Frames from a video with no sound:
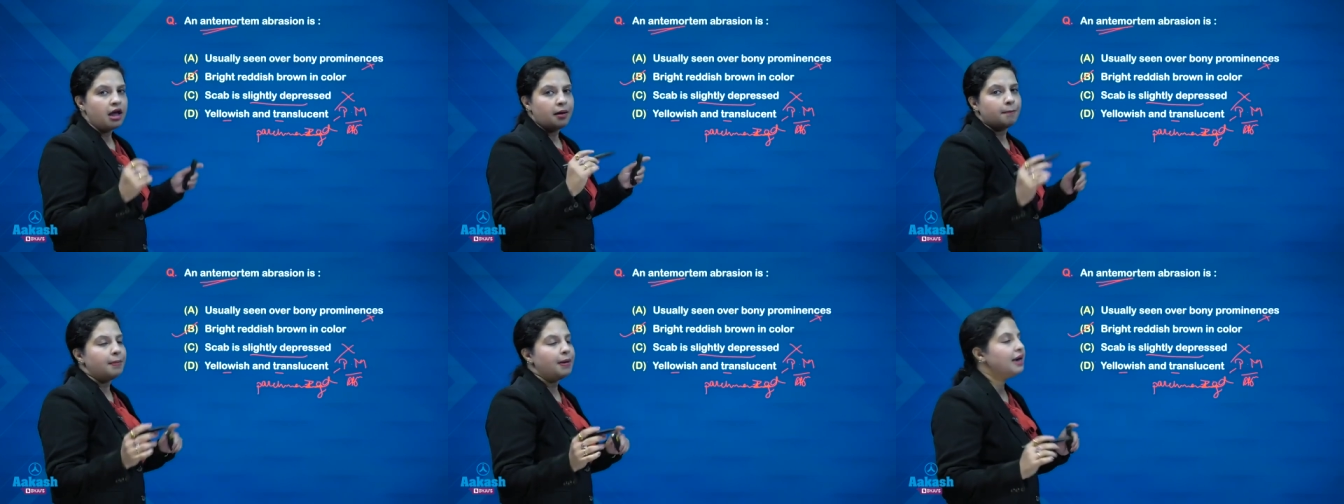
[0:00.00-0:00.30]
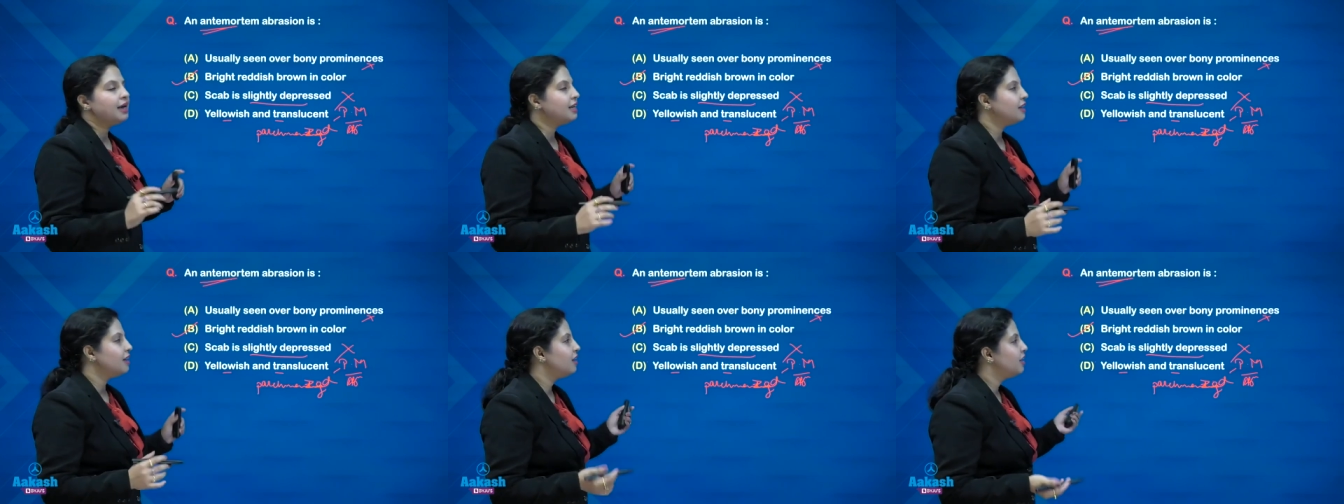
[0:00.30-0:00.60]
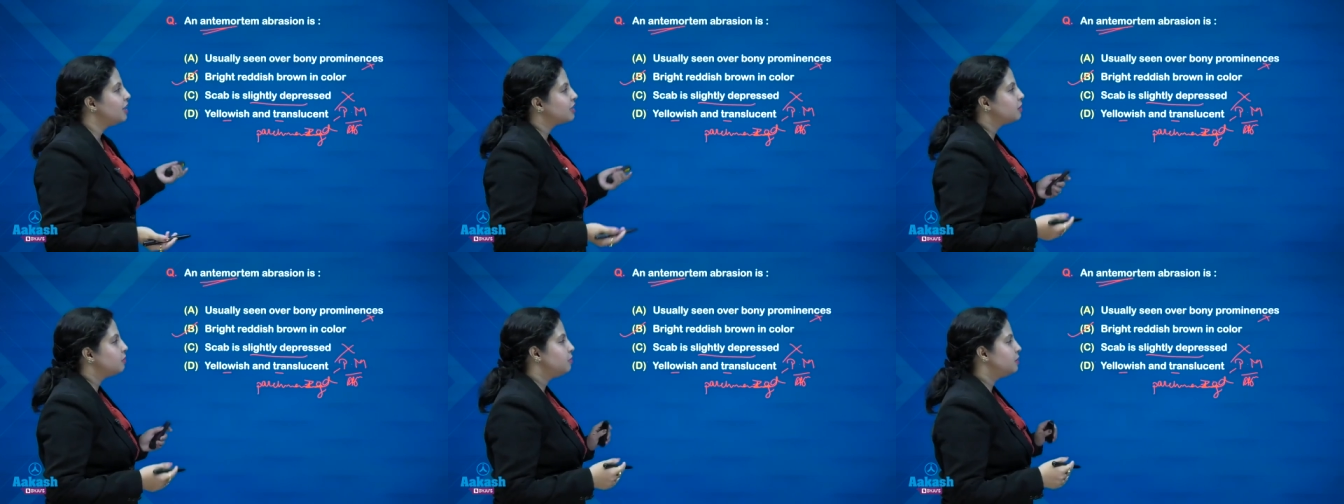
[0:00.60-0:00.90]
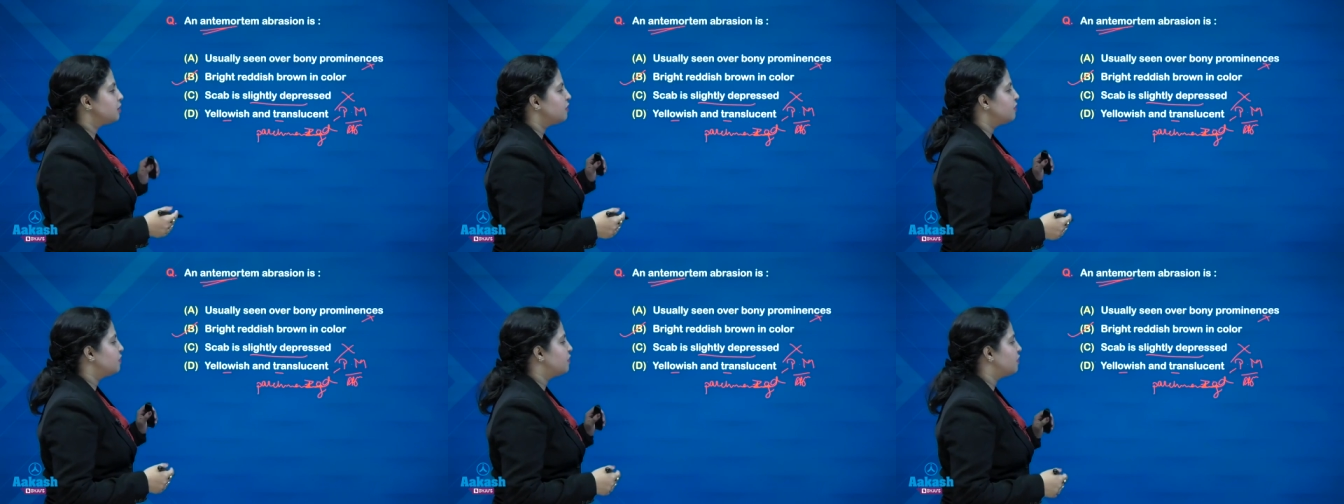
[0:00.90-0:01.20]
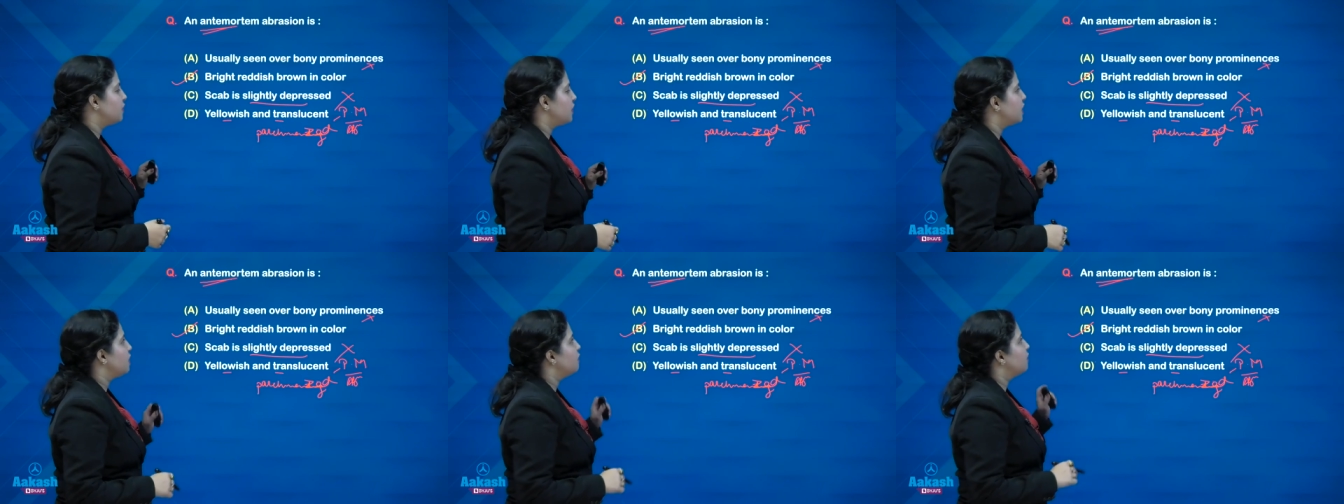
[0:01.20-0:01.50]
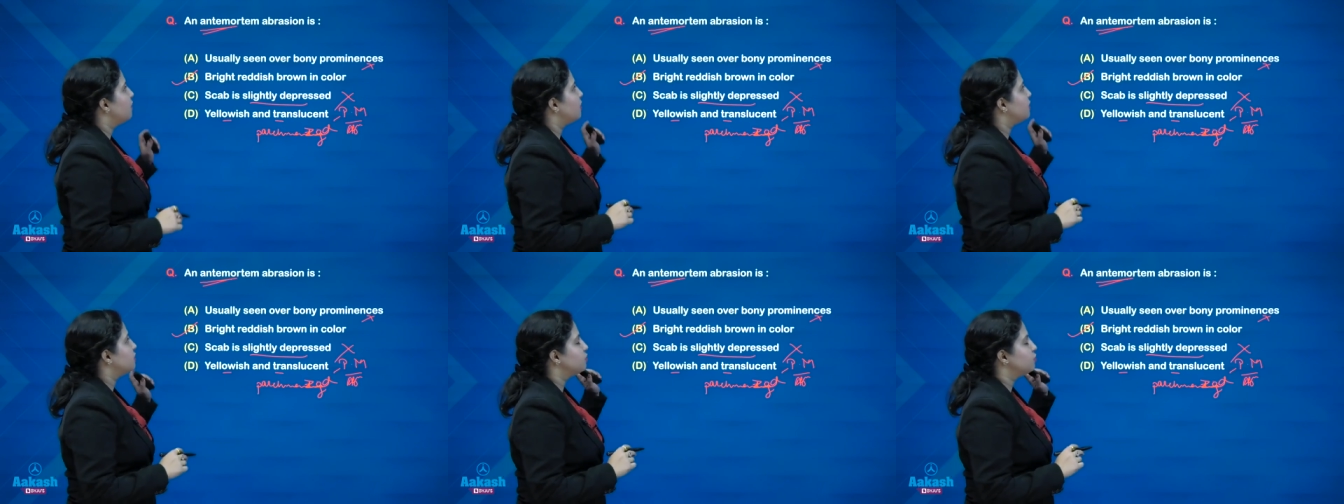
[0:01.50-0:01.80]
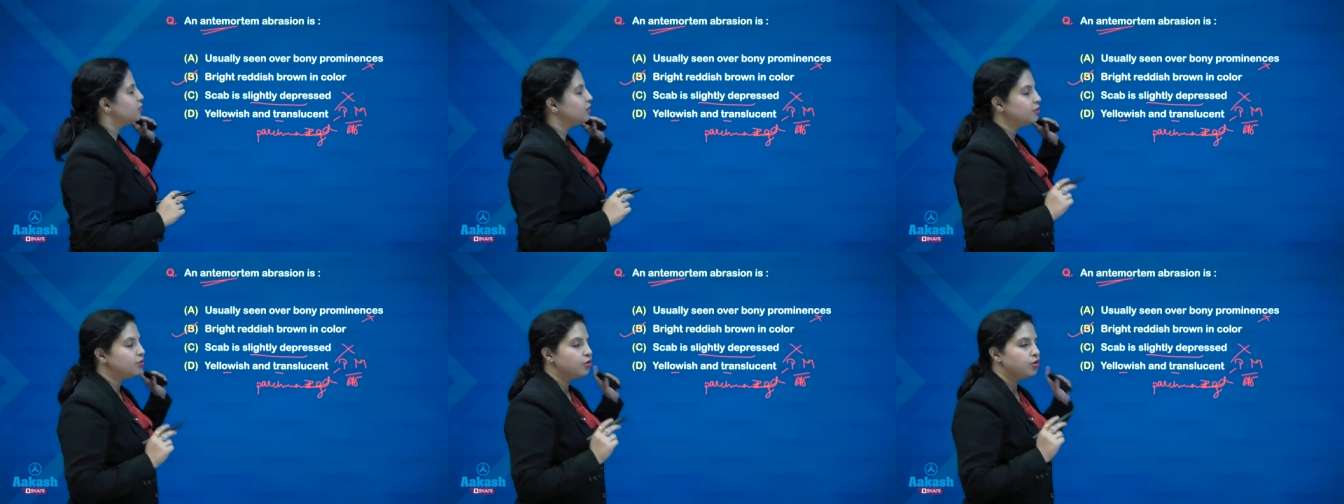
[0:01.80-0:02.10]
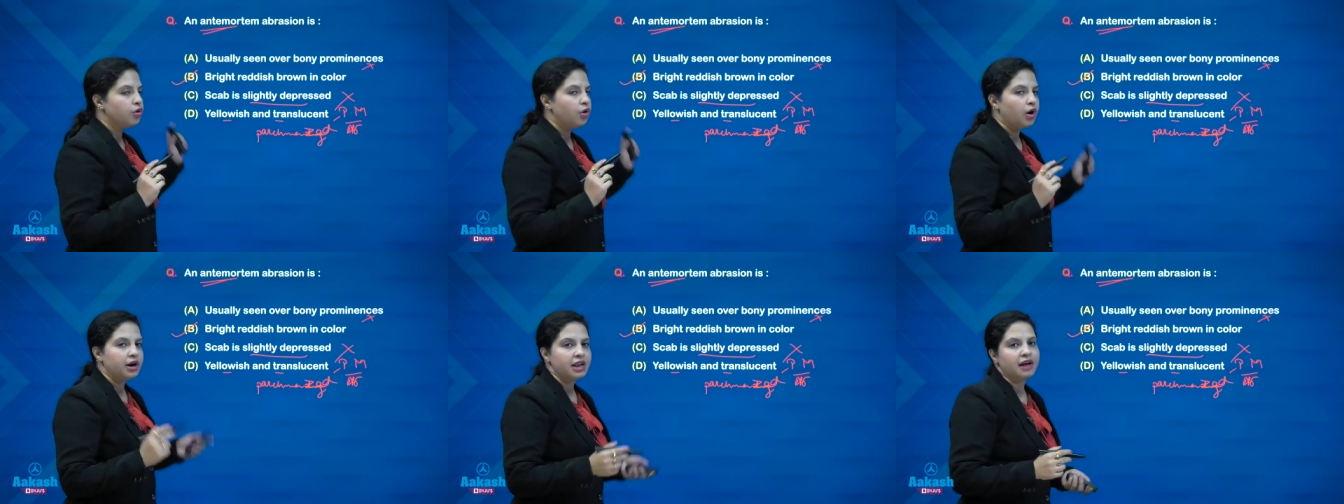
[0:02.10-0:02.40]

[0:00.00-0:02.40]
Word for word: but a little bit of tricky once we do not